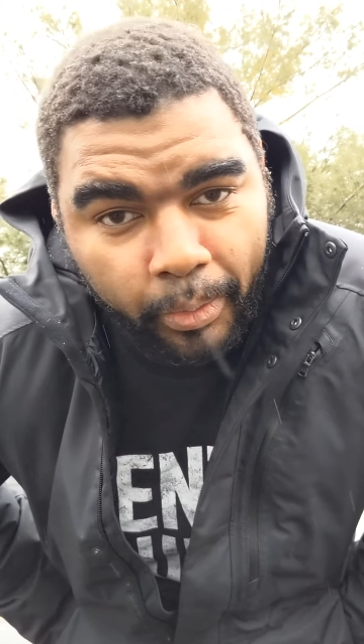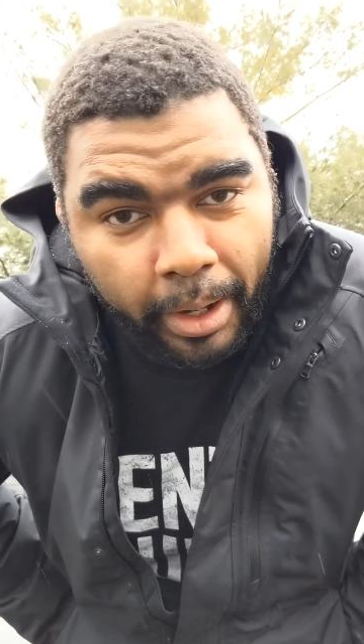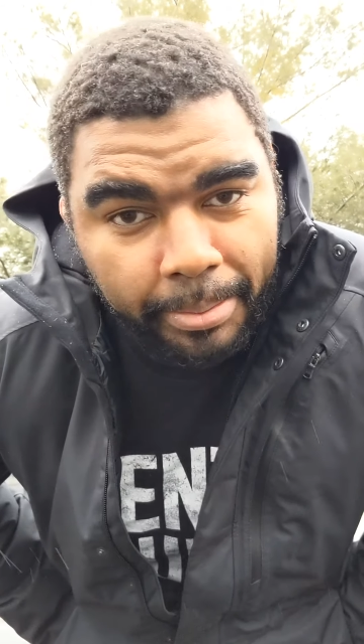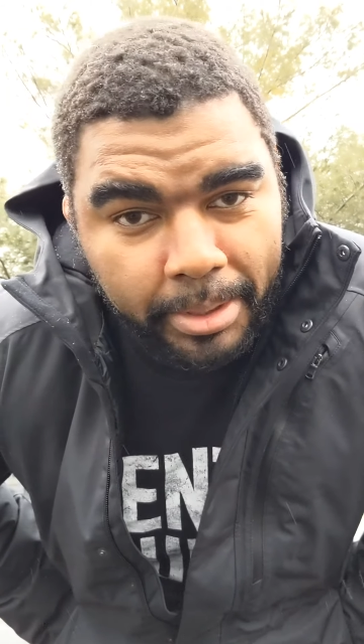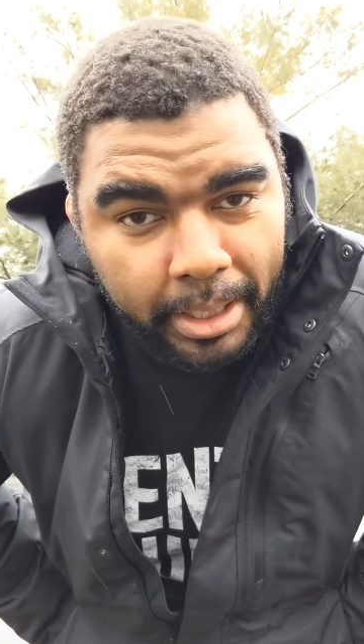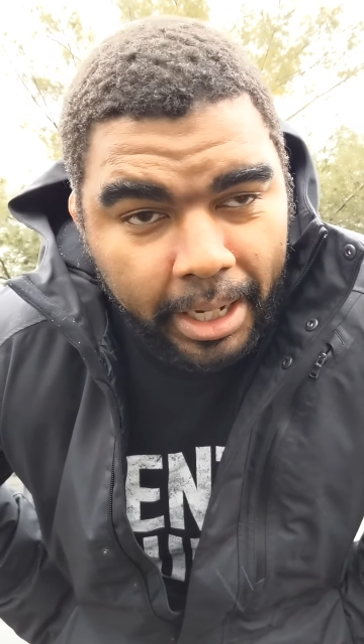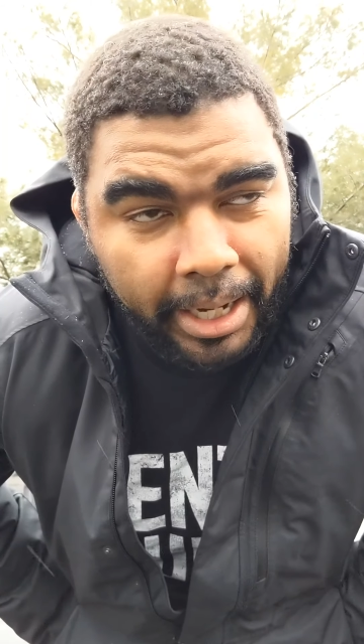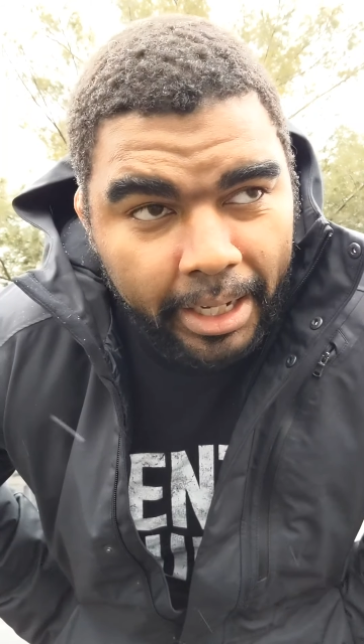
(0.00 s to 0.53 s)

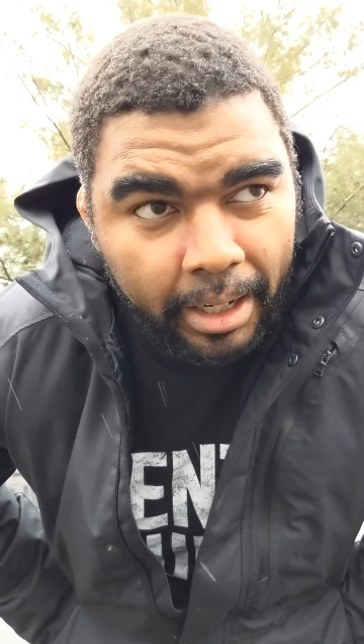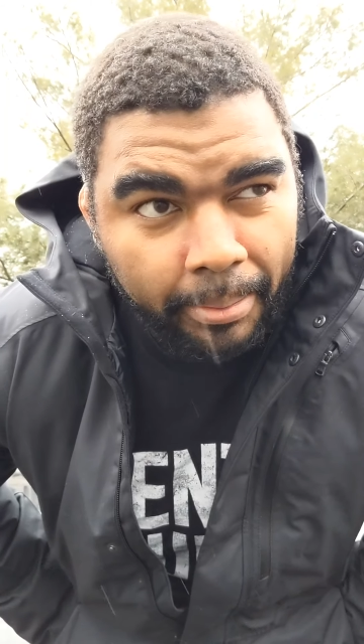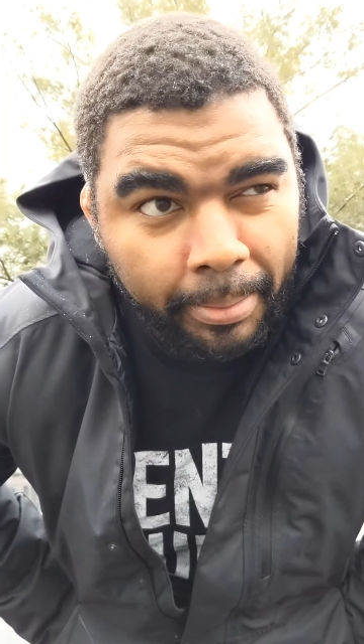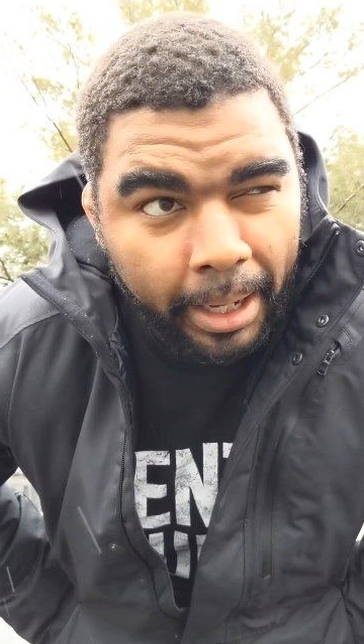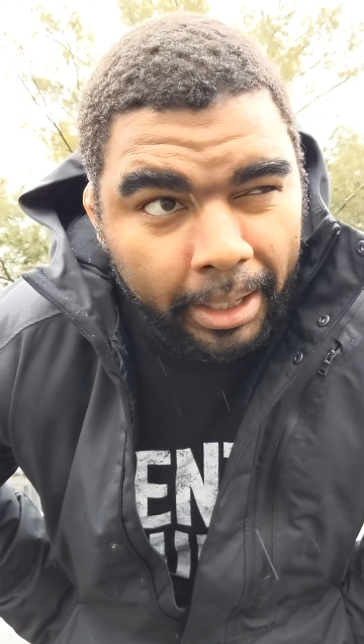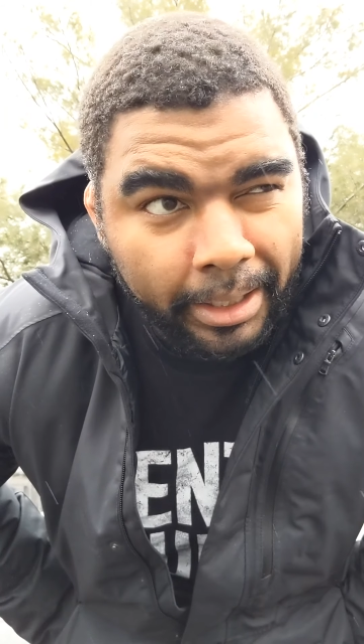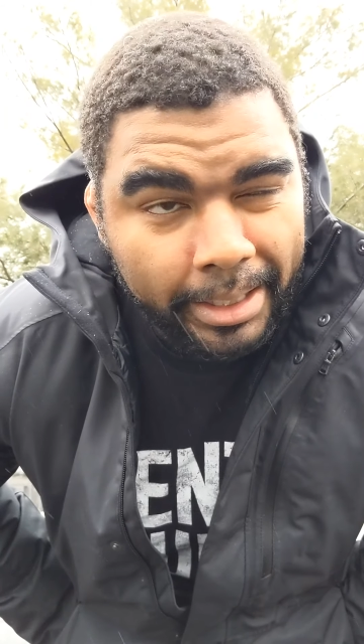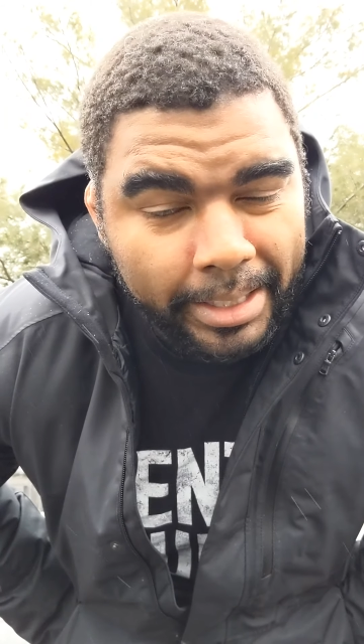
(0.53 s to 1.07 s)
website
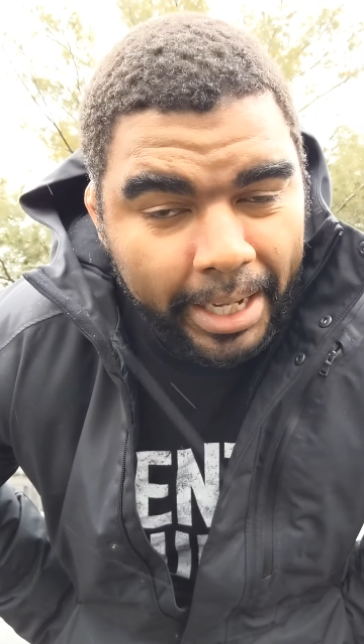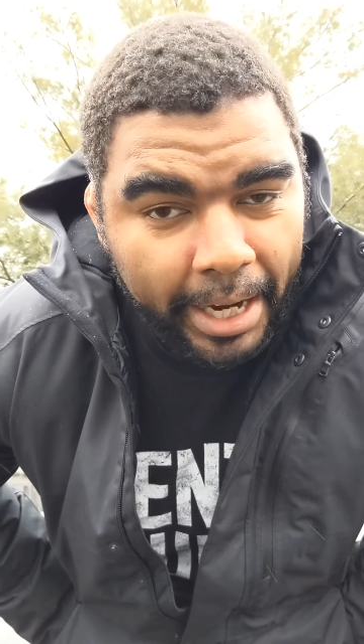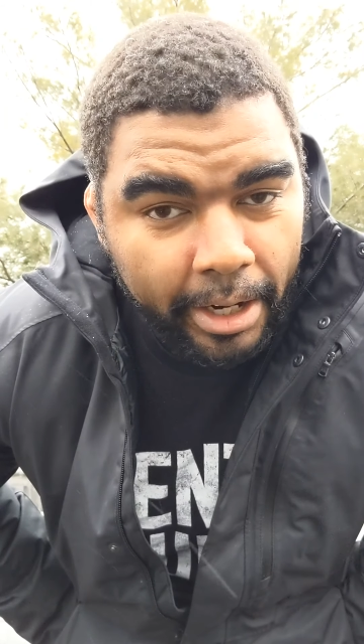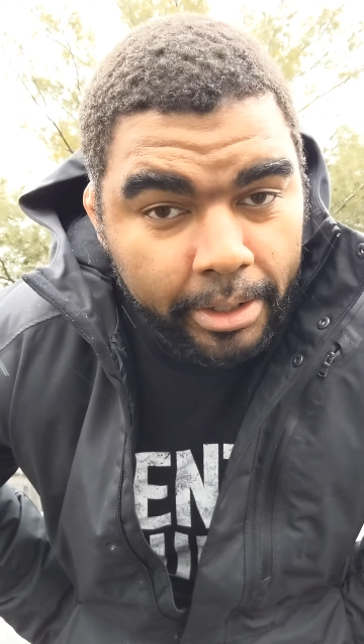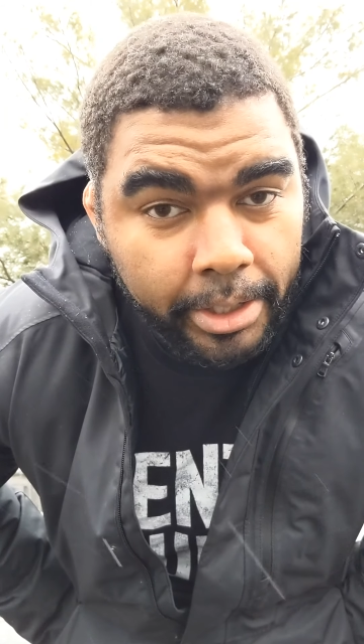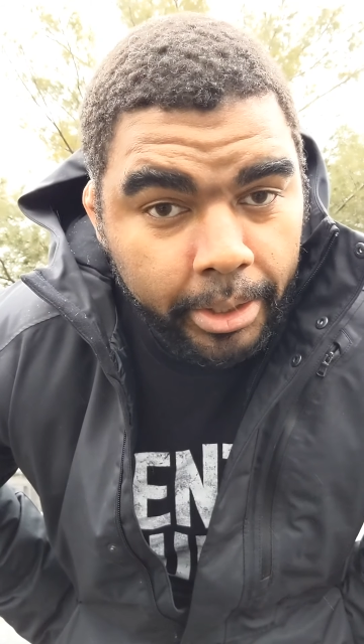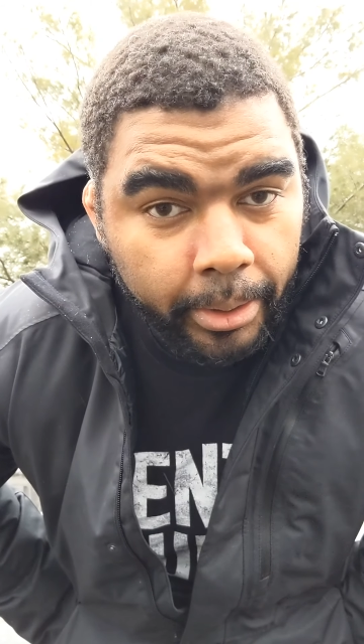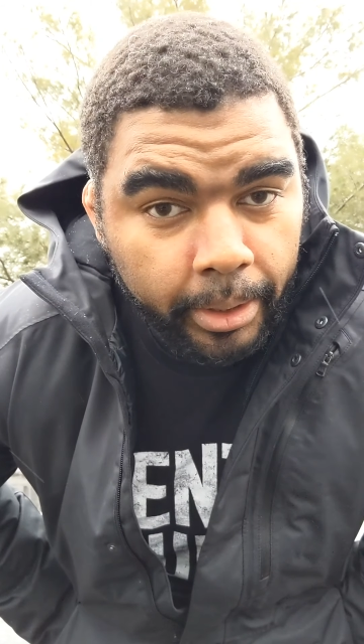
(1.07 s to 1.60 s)
about a day
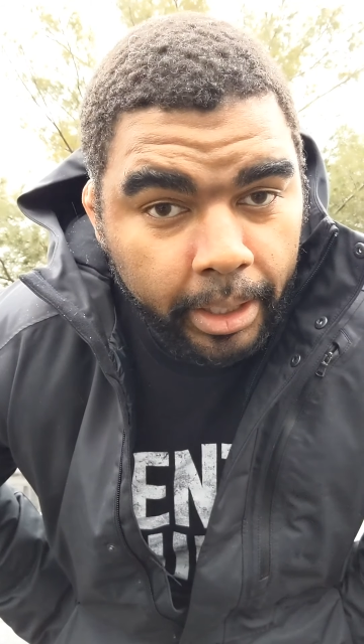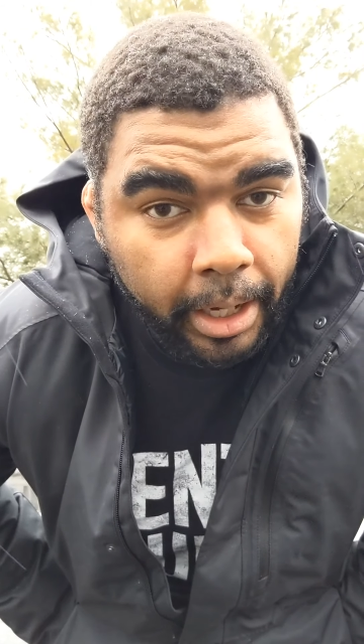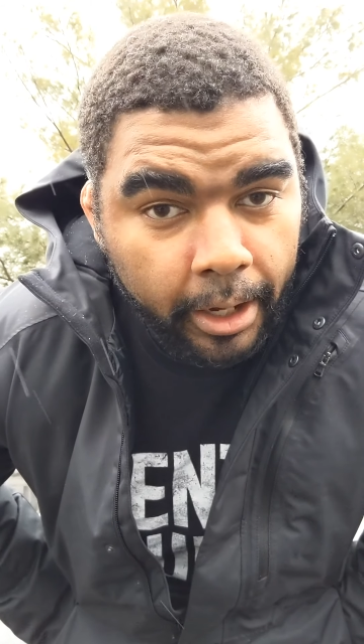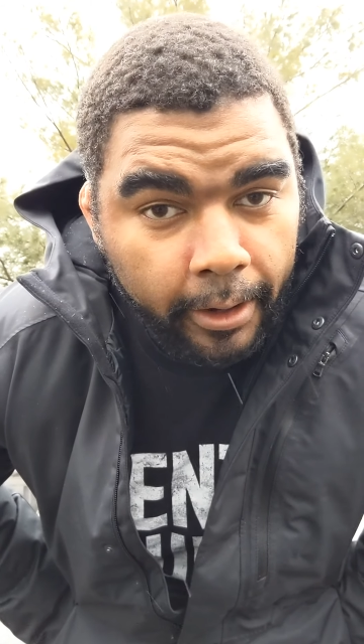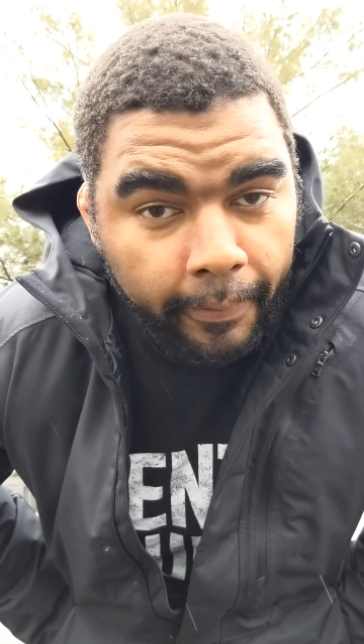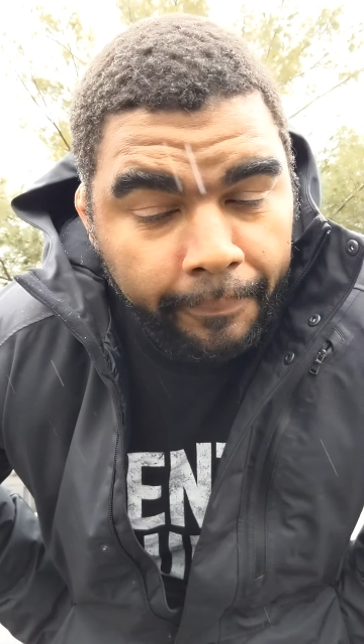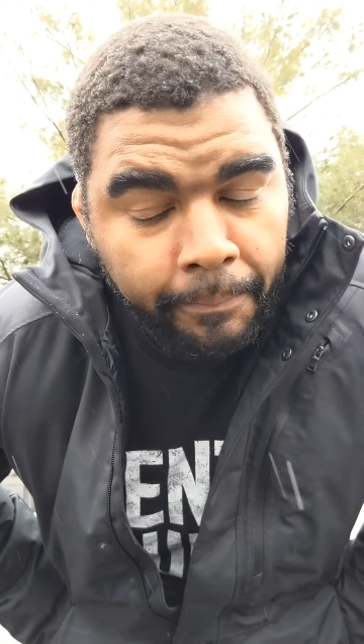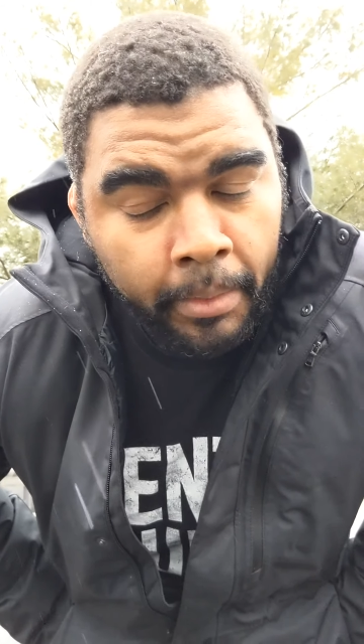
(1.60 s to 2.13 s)
or two
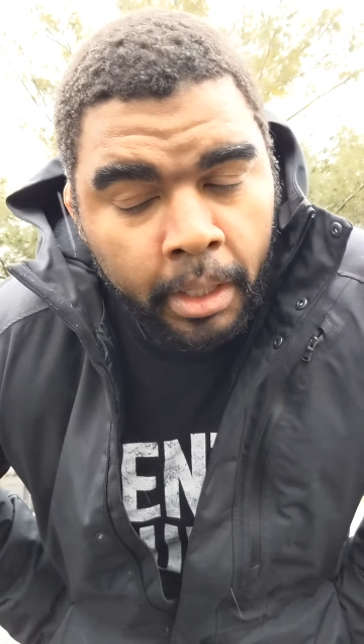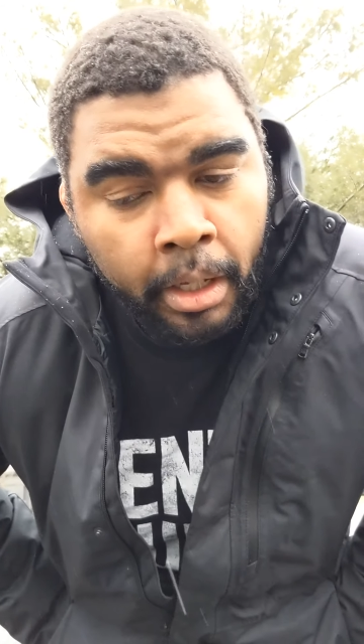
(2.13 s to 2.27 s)
ago.